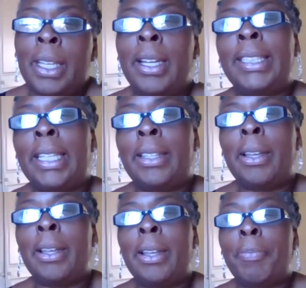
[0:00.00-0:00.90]
yeah
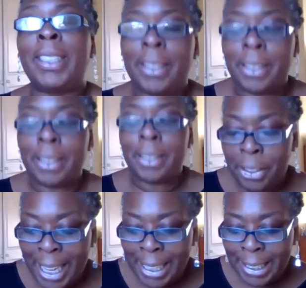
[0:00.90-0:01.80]
is it that because
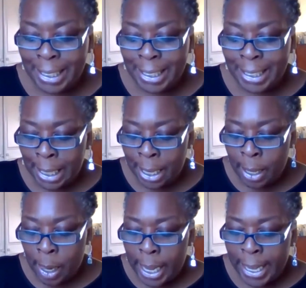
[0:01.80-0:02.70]
the reality
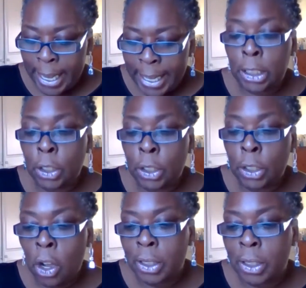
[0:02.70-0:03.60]
is it's
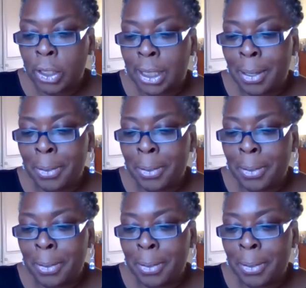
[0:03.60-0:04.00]
not